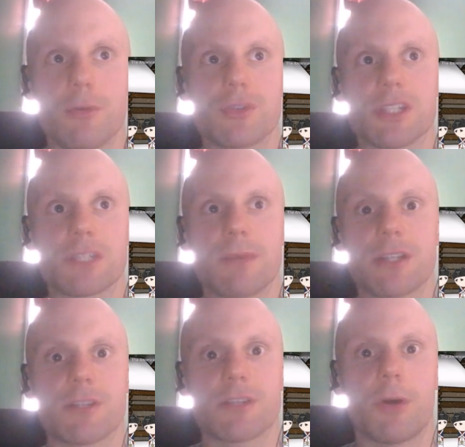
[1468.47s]
most
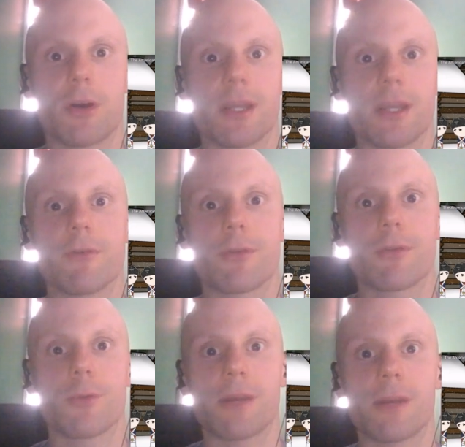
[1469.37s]
expensive party ever
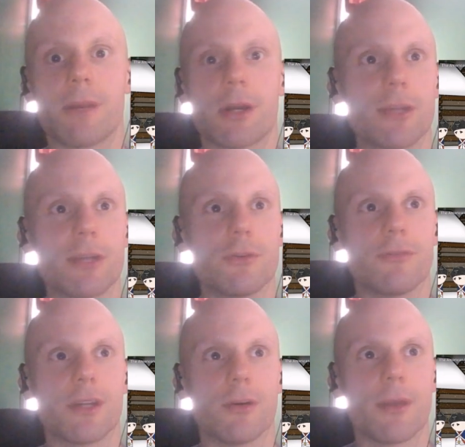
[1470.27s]
thrown in America. I might do a
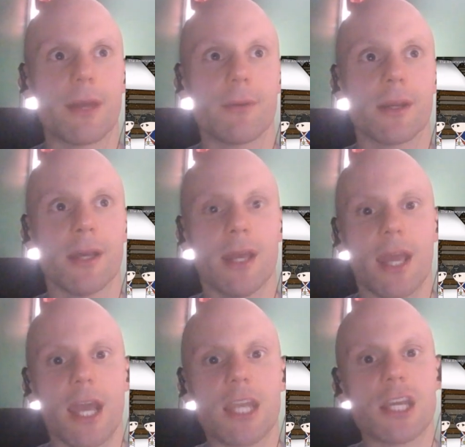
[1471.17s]
video on that one.
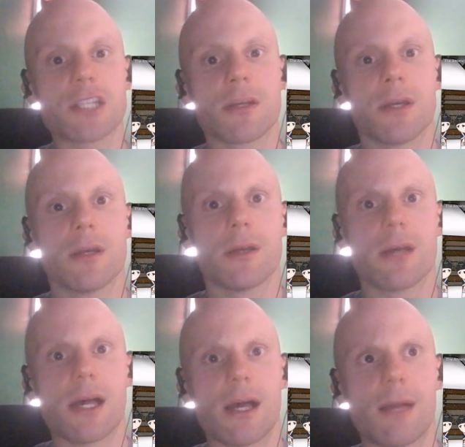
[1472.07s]
In any case,
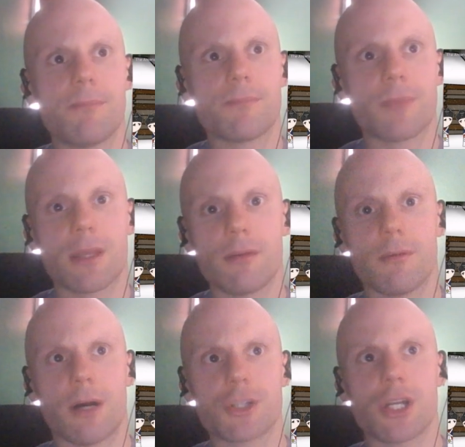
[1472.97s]

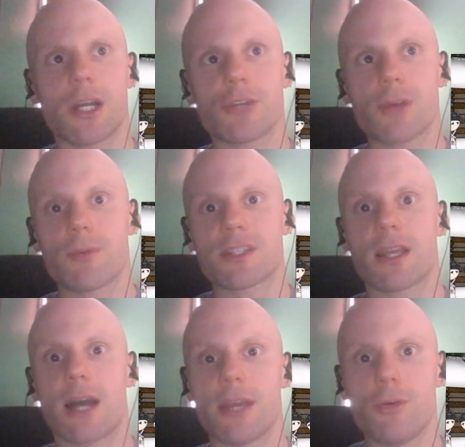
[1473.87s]
John Andre was the
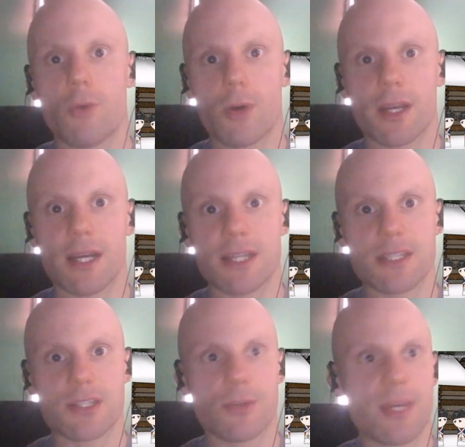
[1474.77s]
guy who organized
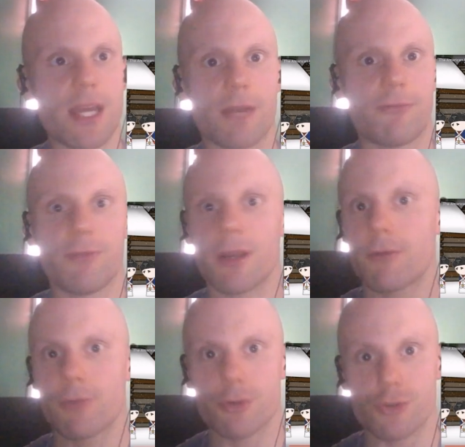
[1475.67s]
this, so he had a flair
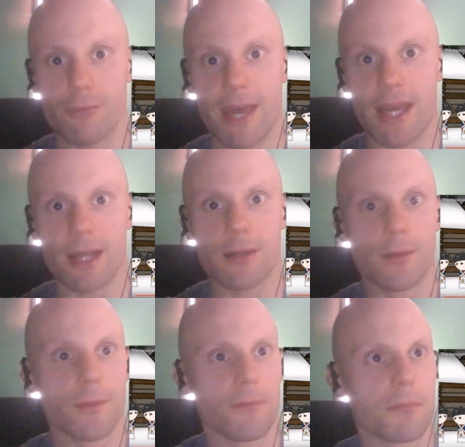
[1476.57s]
for the dramatic.
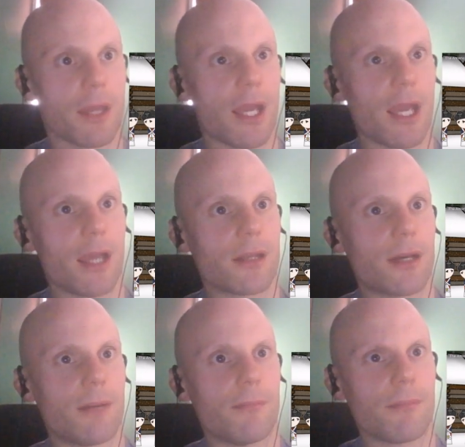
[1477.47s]
And
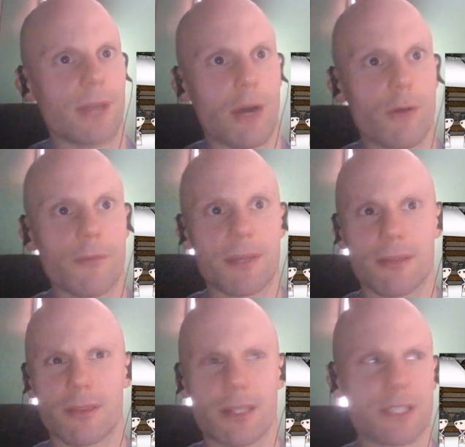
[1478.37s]
however,
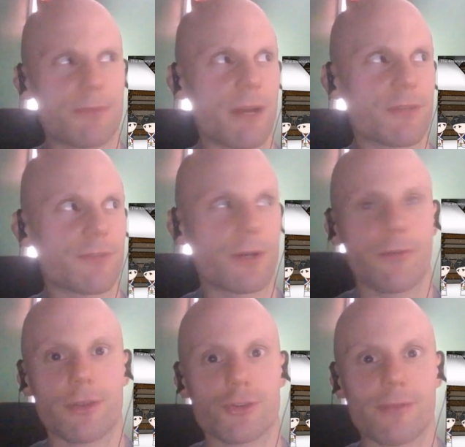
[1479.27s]
in spite of his flair
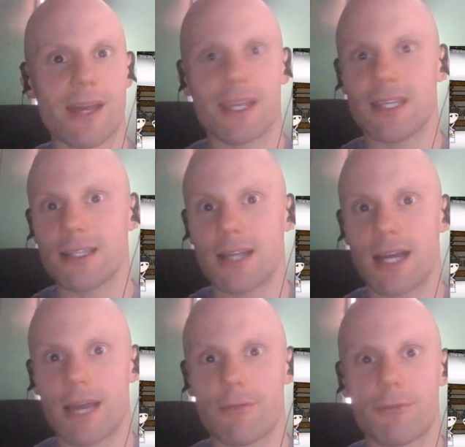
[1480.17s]
for the dramatic, he did
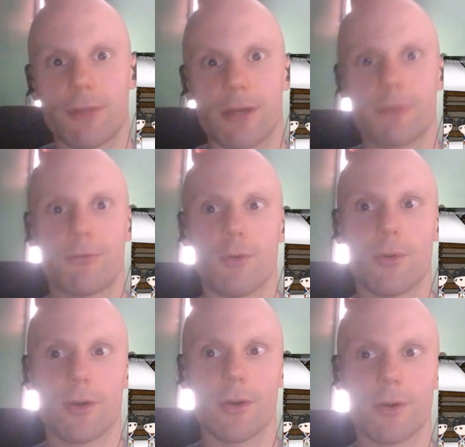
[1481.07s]
not have a flair
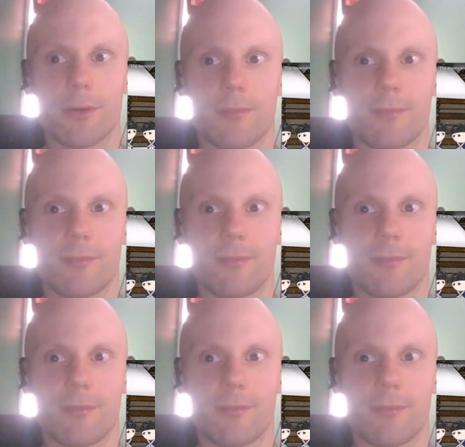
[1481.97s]
for